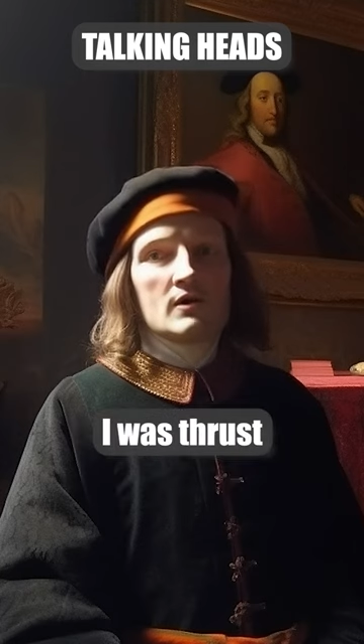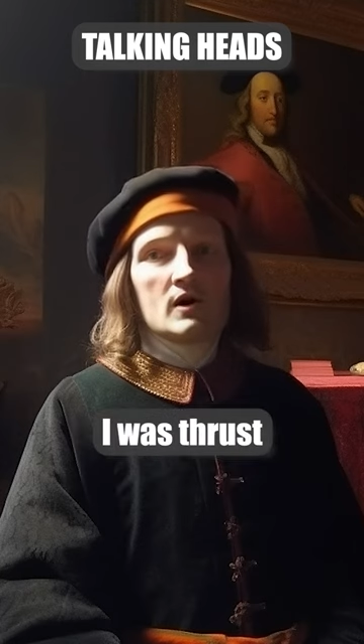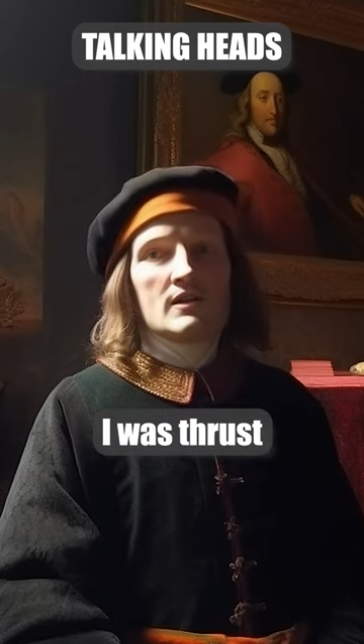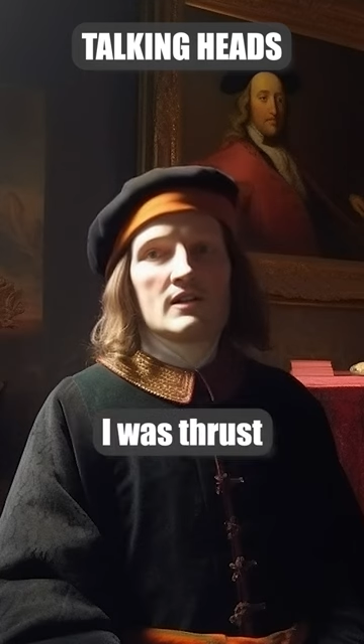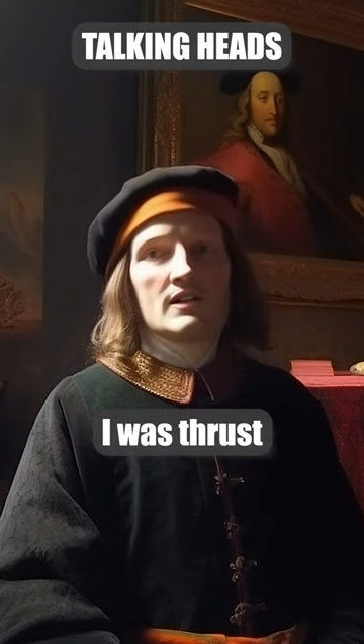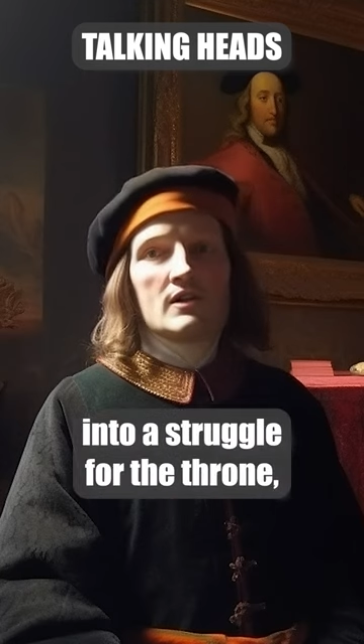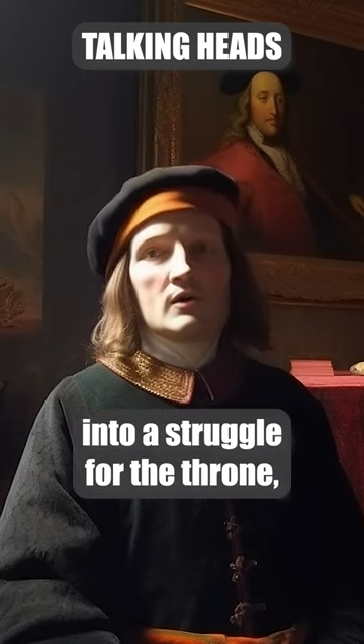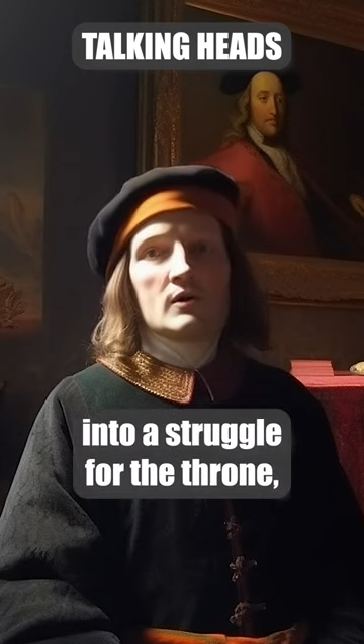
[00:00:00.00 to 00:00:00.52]

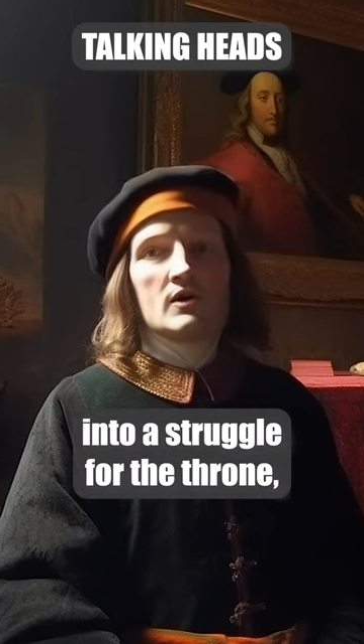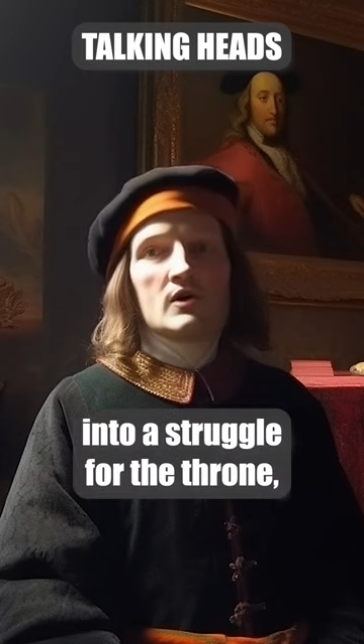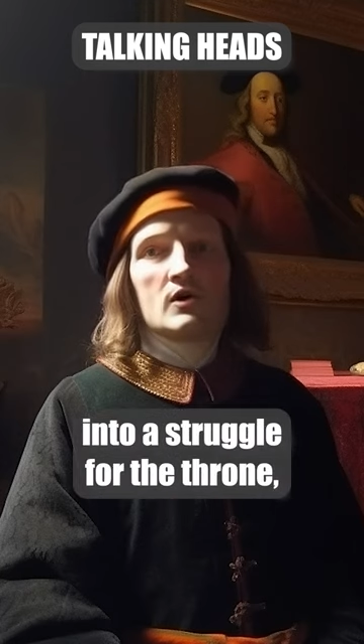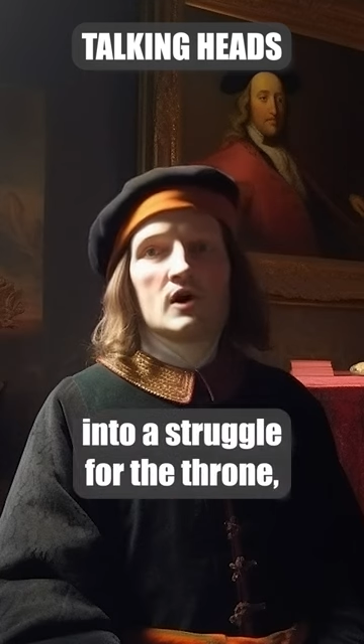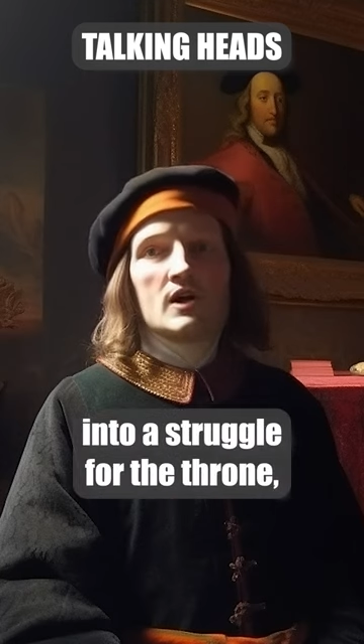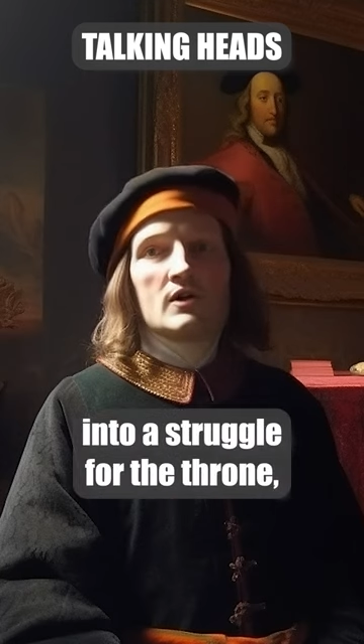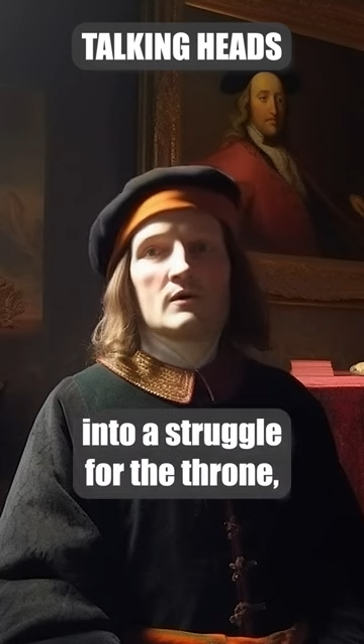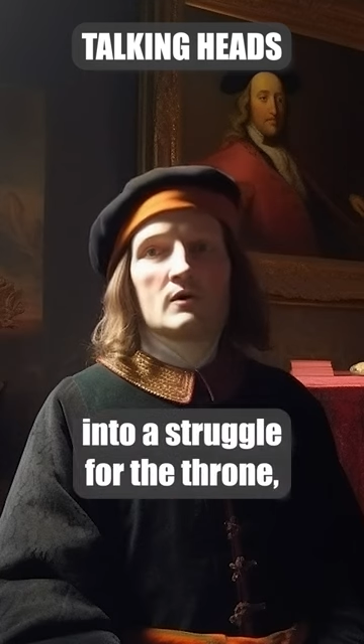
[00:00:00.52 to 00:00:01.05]
thrust into a
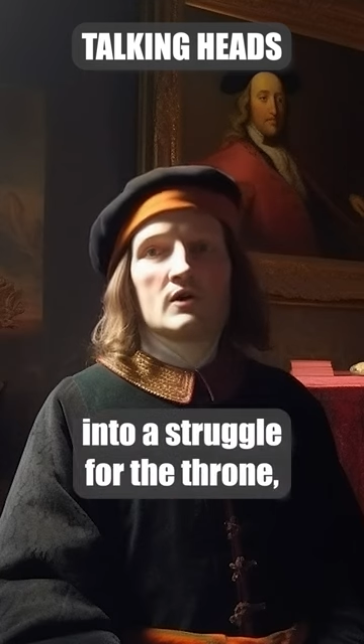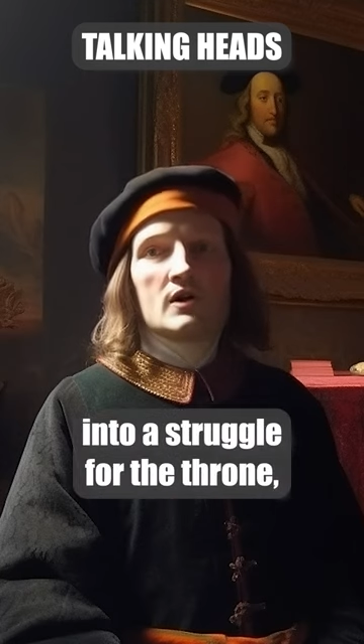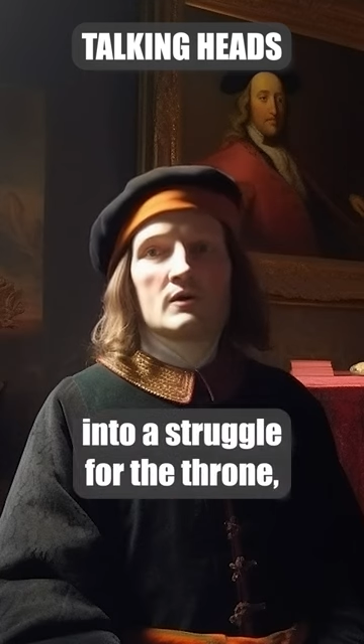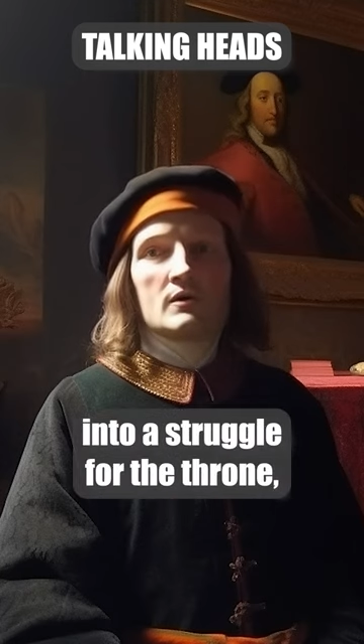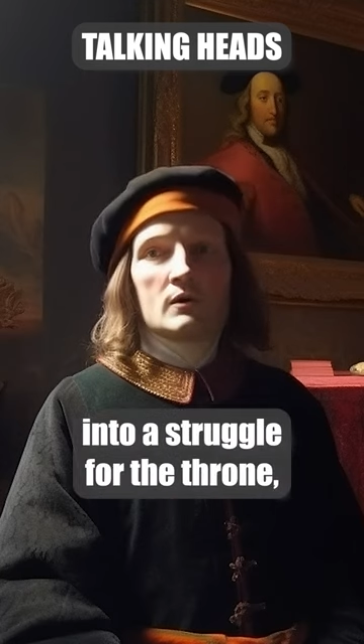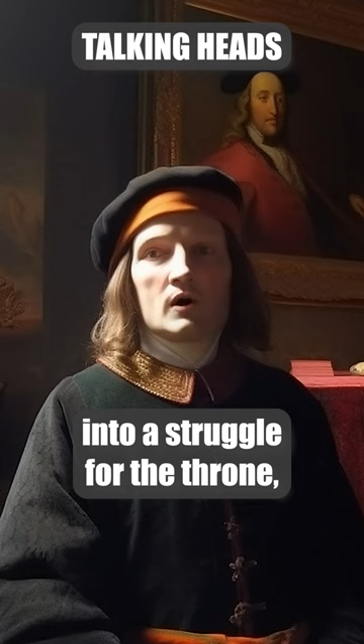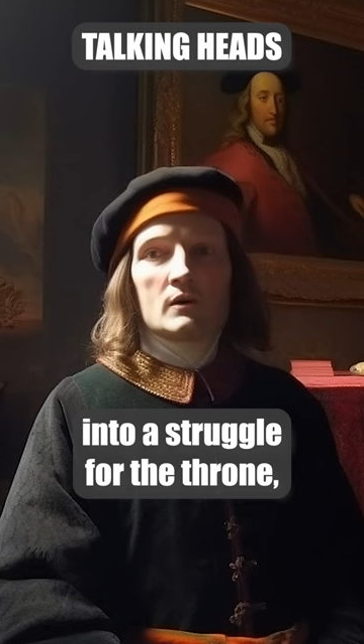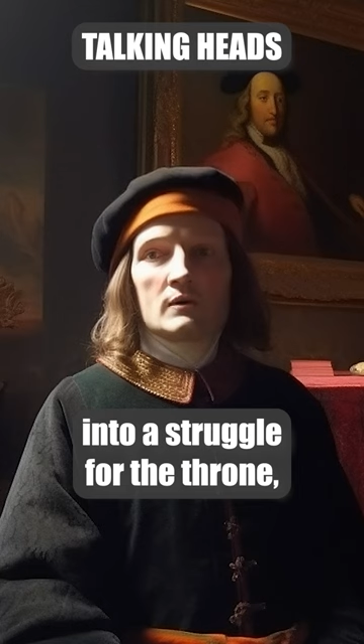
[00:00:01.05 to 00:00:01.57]
struggle for the
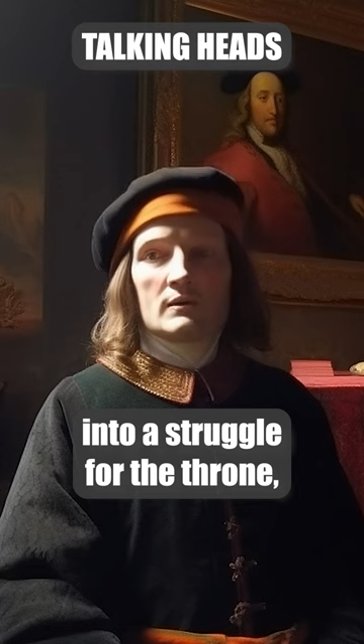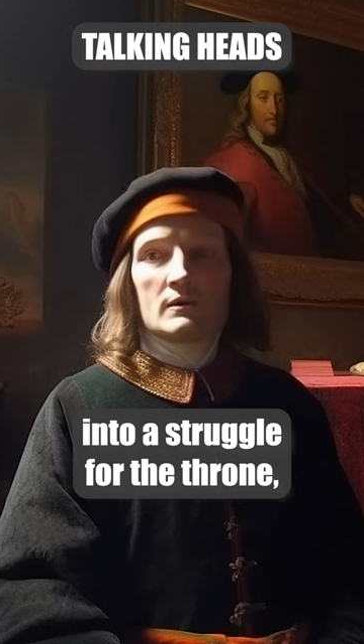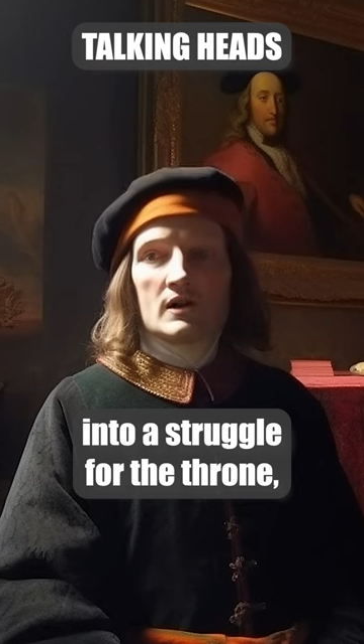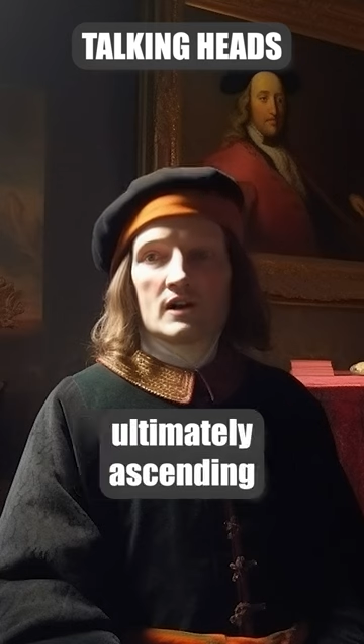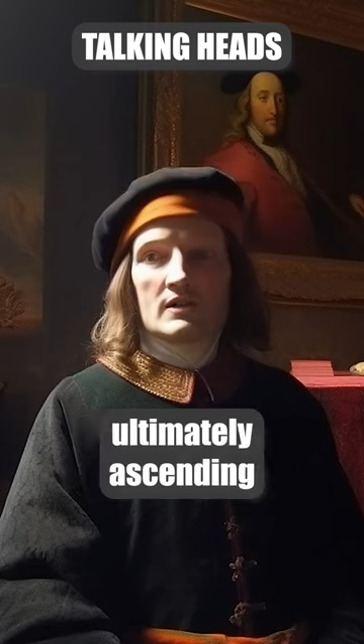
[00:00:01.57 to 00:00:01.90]
throne,